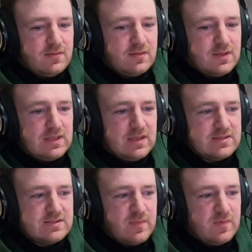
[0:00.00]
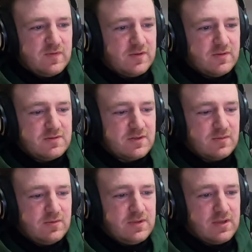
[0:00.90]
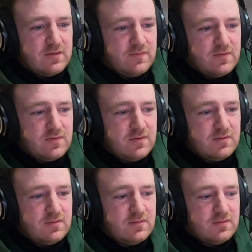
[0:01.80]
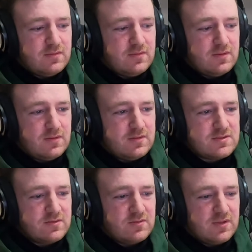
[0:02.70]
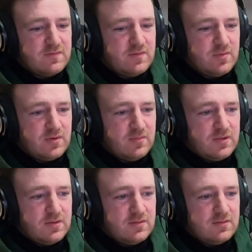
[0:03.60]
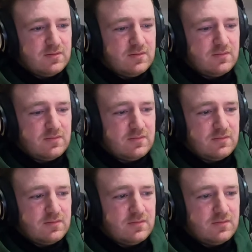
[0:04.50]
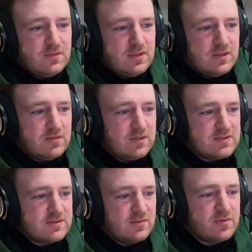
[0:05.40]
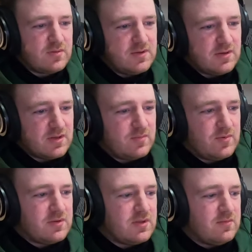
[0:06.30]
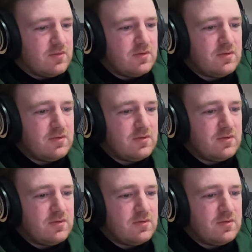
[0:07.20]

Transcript: I guess maybe if they're in trouble, you could get forward, sort of like football, but yeah, I guess they'll probably talk about that now.